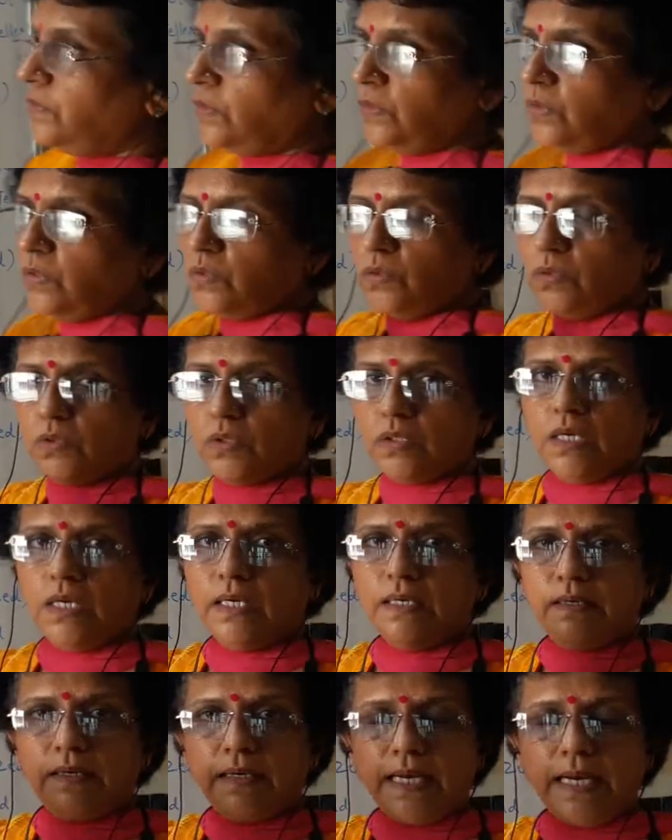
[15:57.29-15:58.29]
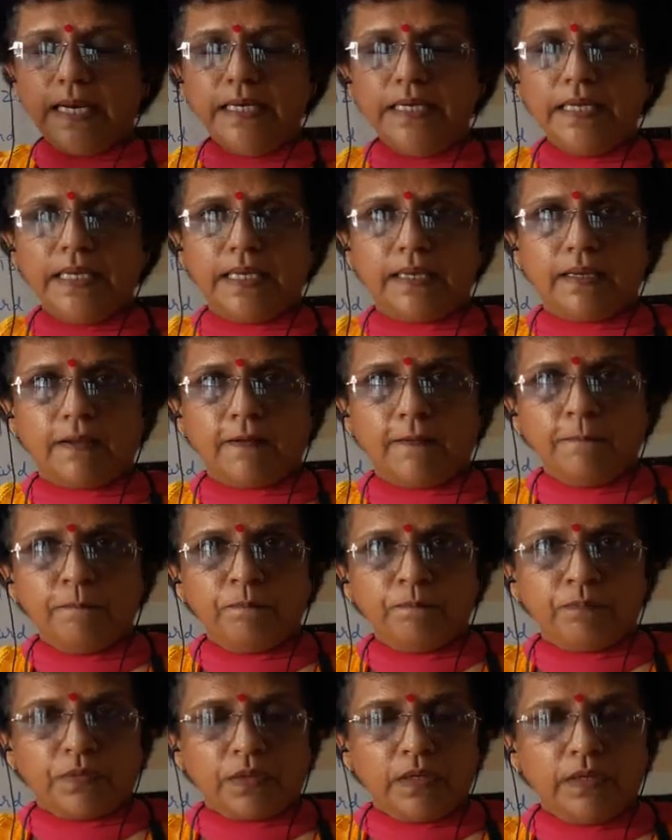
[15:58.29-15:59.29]
to do the trading,
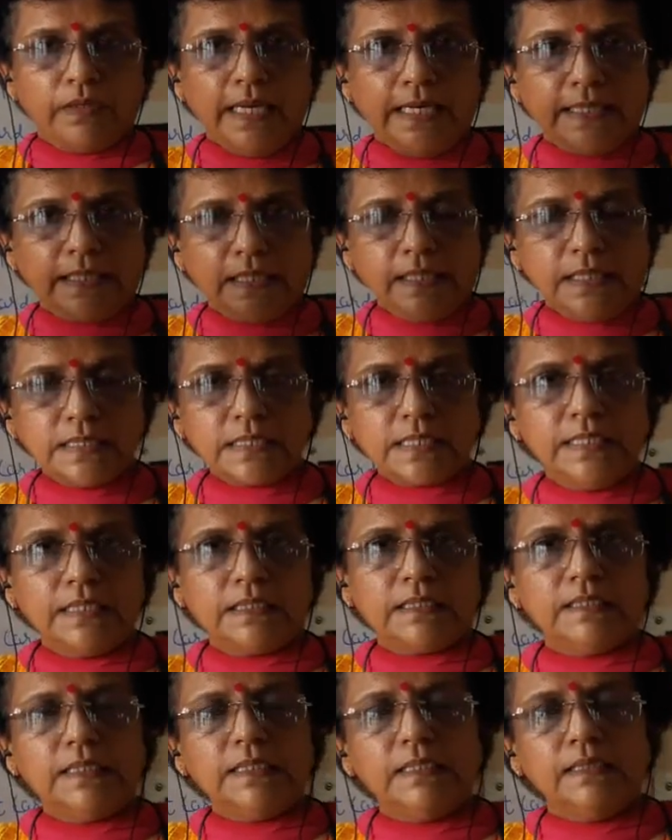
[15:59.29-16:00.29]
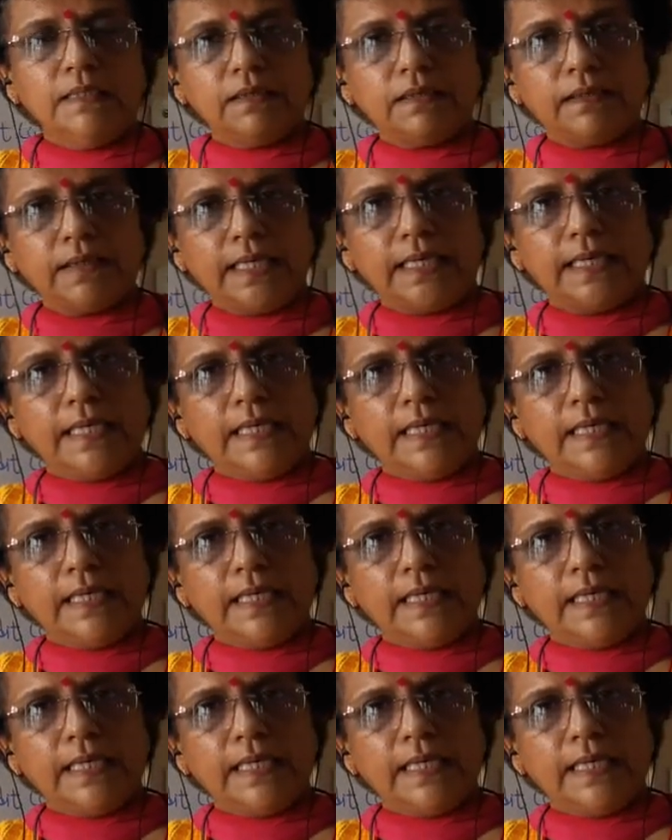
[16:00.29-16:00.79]
that is internal trade